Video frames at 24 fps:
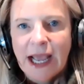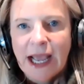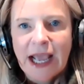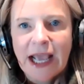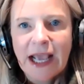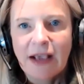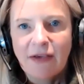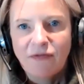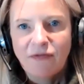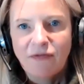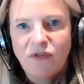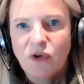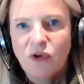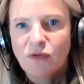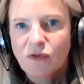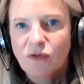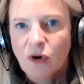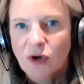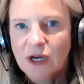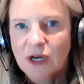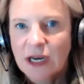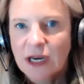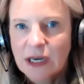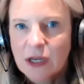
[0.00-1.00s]
If you've
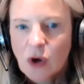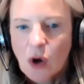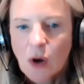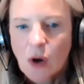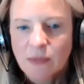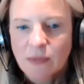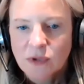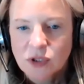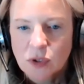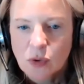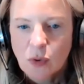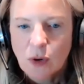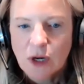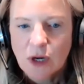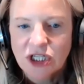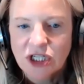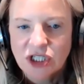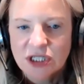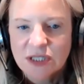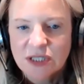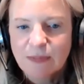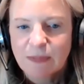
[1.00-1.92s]
got any comments or questions,